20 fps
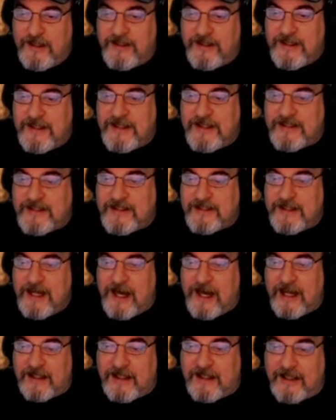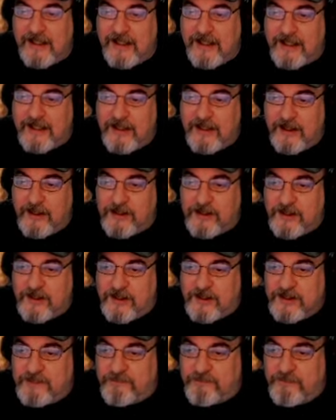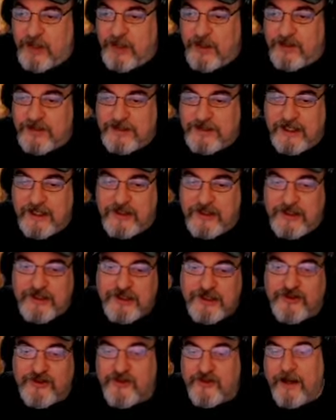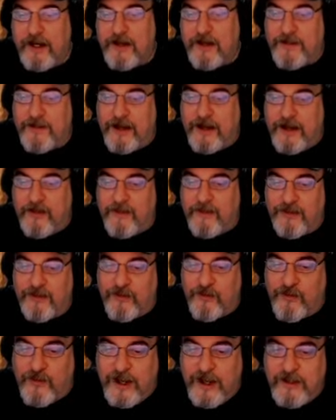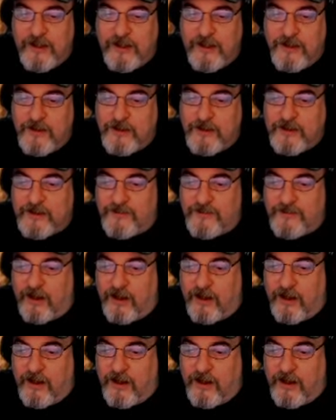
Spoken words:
These godlike characters boast and strut about with retinues of